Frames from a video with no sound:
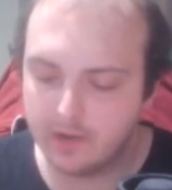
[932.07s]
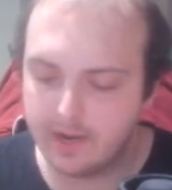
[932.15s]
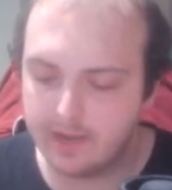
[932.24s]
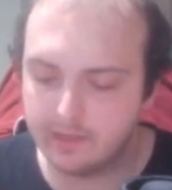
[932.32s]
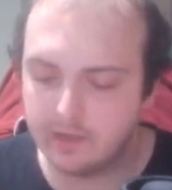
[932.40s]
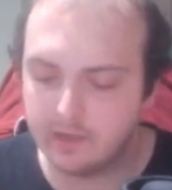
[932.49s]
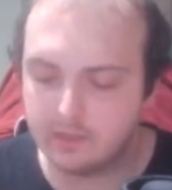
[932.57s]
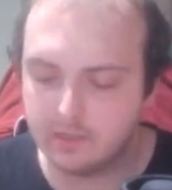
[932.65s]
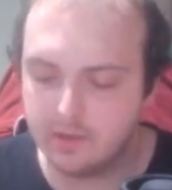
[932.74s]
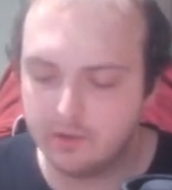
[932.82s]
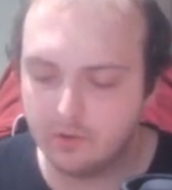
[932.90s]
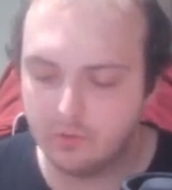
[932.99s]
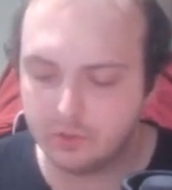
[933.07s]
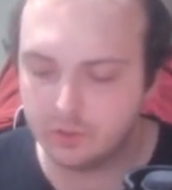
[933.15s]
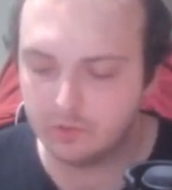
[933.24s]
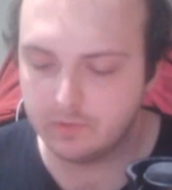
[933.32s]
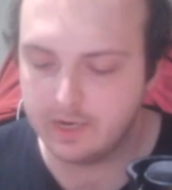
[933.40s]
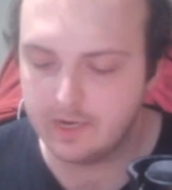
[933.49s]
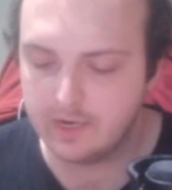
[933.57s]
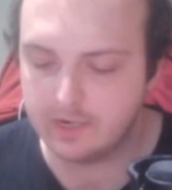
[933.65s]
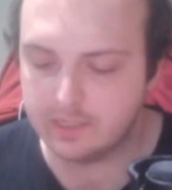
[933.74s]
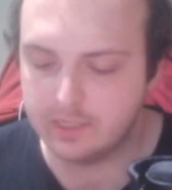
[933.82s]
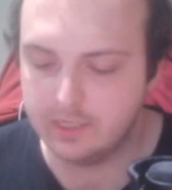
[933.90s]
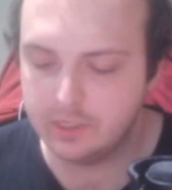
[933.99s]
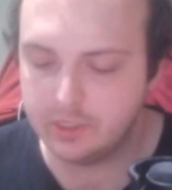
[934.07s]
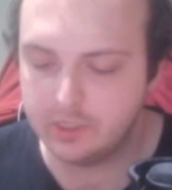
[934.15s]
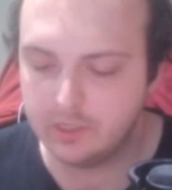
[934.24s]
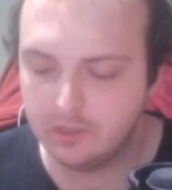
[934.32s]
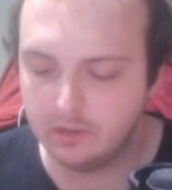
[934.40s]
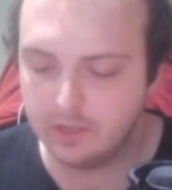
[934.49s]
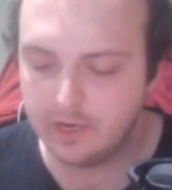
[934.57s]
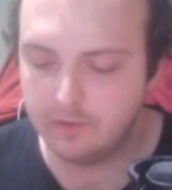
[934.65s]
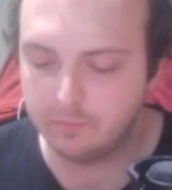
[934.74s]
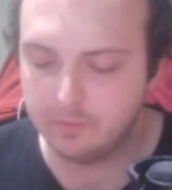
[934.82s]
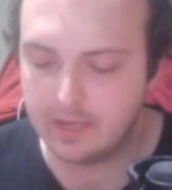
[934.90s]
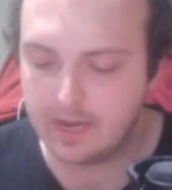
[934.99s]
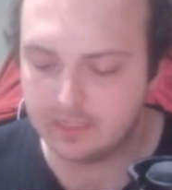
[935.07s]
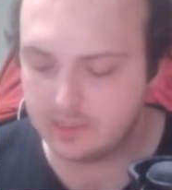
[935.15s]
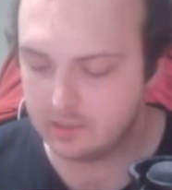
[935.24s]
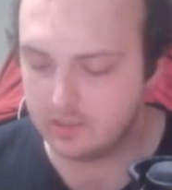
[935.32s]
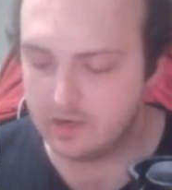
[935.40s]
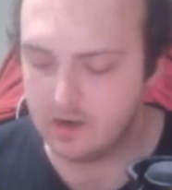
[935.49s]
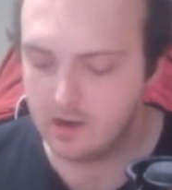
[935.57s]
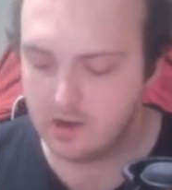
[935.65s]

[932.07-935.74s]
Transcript: And there's another ultra rare. A TG Glaive Blaster.